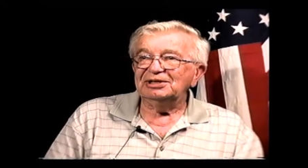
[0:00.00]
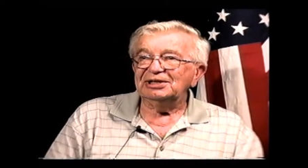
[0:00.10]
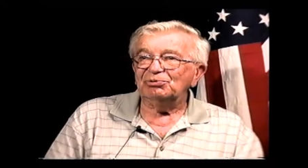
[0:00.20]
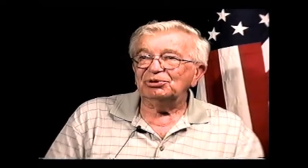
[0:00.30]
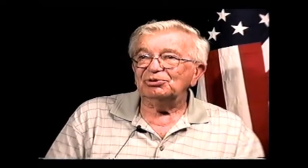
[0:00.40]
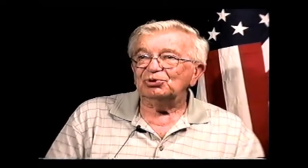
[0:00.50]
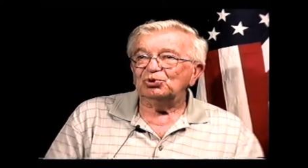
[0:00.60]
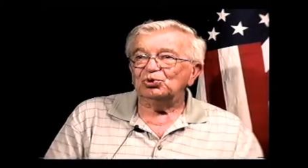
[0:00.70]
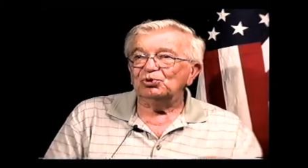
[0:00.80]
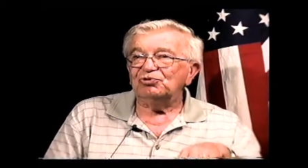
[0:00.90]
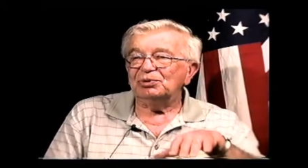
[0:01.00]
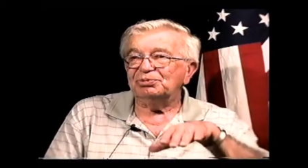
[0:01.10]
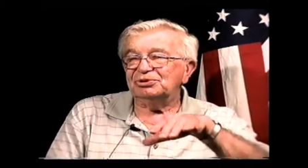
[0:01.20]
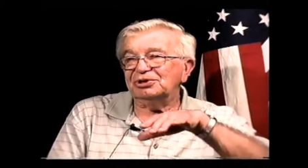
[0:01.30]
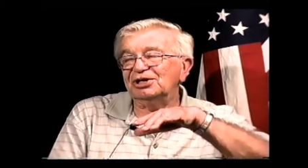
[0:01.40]
It would goof
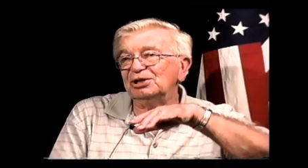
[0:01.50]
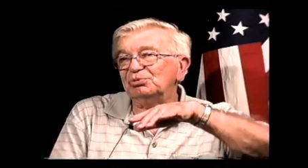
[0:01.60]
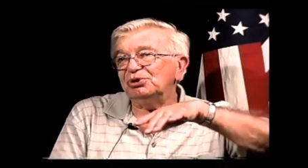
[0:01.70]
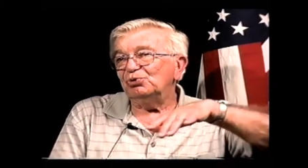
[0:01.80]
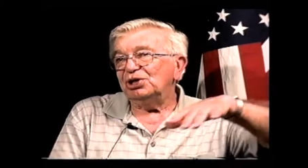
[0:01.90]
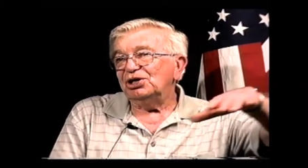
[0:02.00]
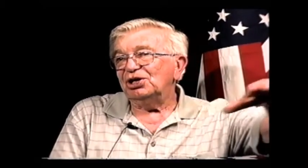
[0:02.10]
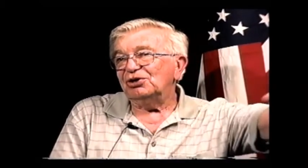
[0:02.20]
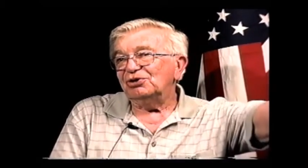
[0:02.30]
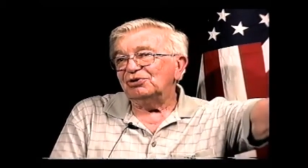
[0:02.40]
up the enemy radar,